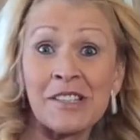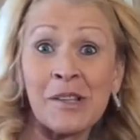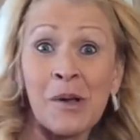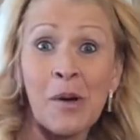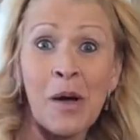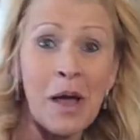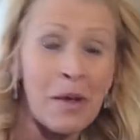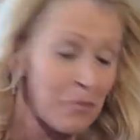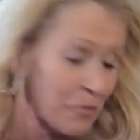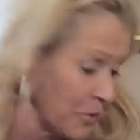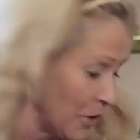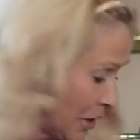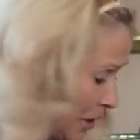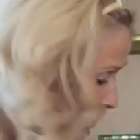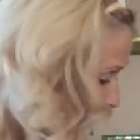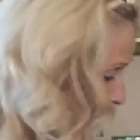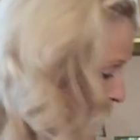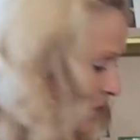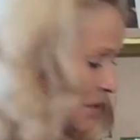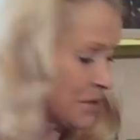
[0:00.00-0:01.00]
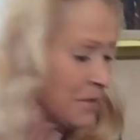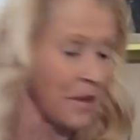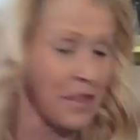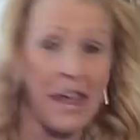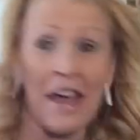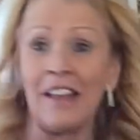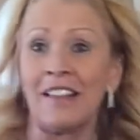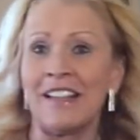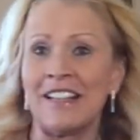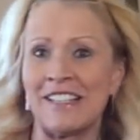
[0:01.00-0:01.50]
so i'm really pleased with
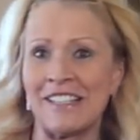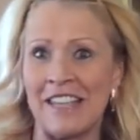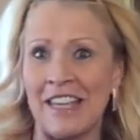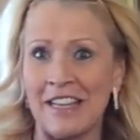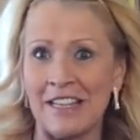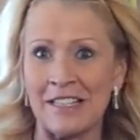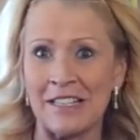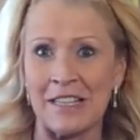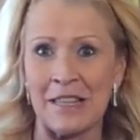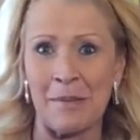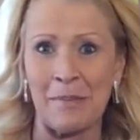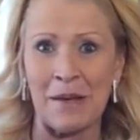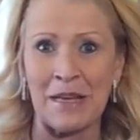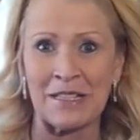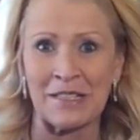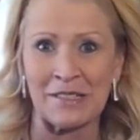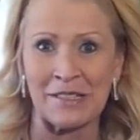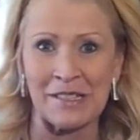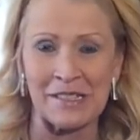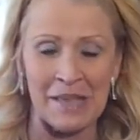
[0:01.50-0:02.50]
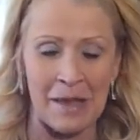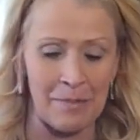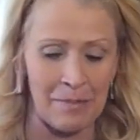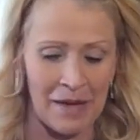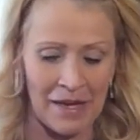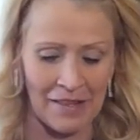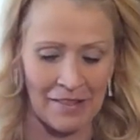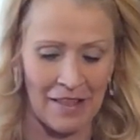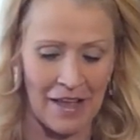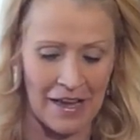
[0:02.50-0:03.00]
that let's get into the bundle sent
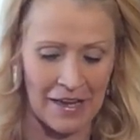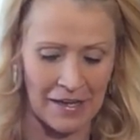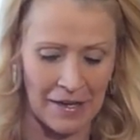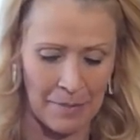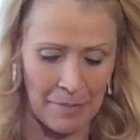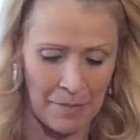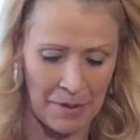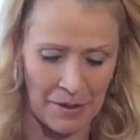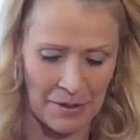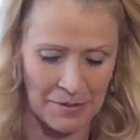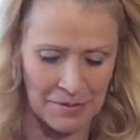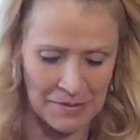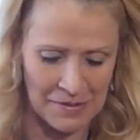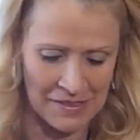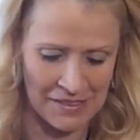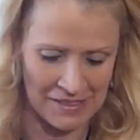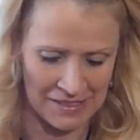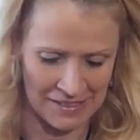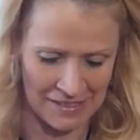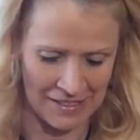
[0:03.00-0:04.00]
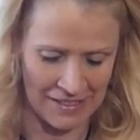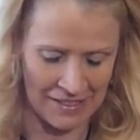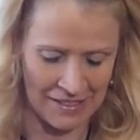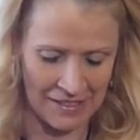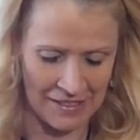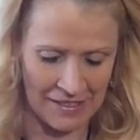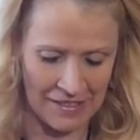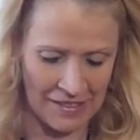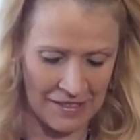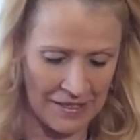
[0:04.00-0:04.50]
by Lyon and post
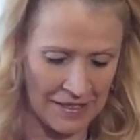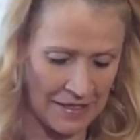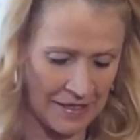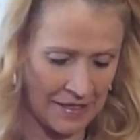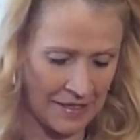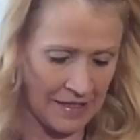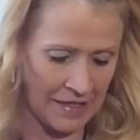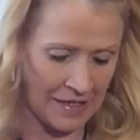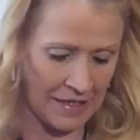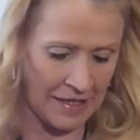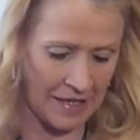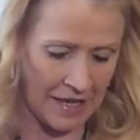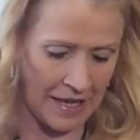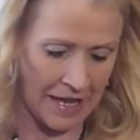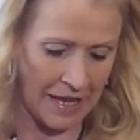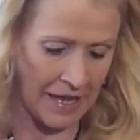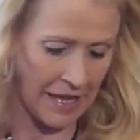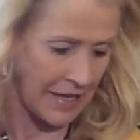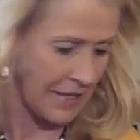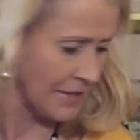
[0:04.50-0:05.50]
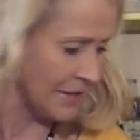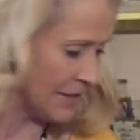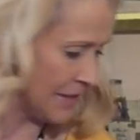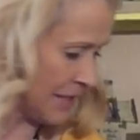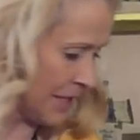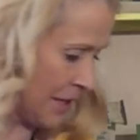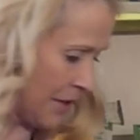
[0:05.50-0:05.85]
and